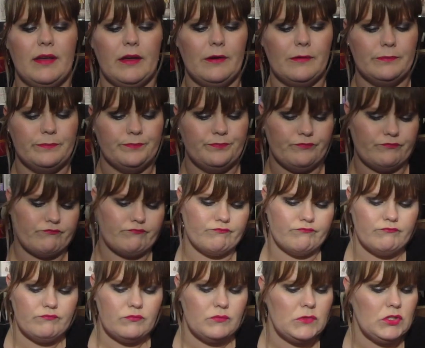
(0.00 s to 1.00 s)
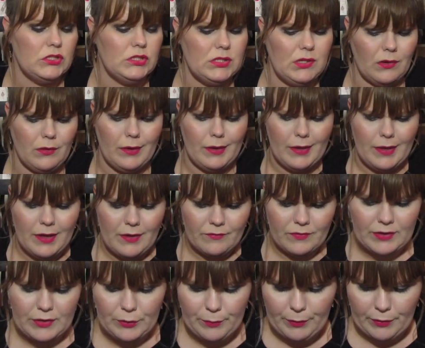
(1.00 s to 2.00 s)
out. So
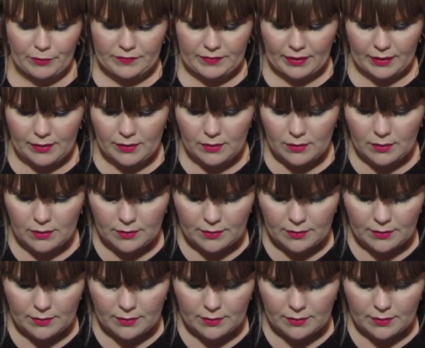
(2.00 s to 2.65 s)
for a little birthday